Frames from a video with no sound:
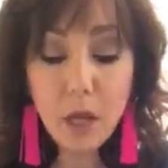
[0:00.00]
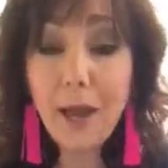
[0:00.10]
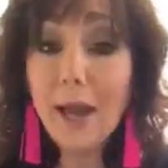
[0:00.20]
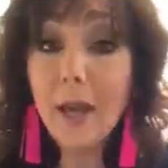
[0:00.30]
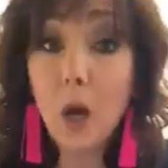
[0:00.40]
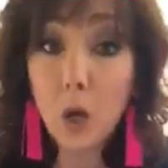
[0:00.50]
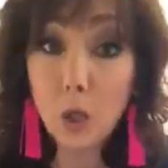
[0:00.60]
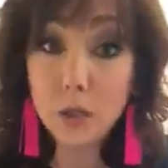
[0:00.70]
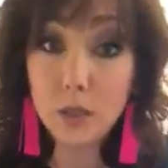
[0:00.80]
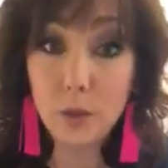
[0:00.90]
I
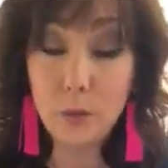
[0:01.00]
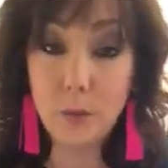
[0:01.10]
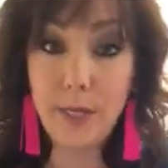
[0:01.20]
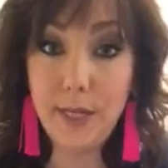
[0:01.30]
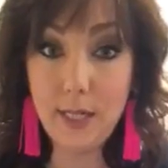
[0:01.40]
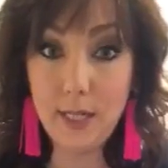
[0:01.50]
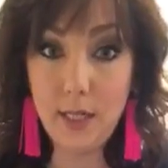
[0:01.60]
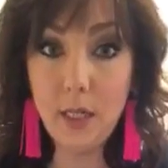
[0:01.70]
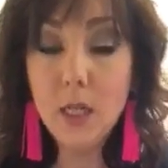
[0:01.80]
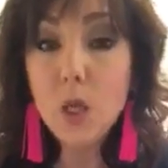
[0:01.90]
also write
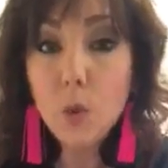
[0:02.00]
in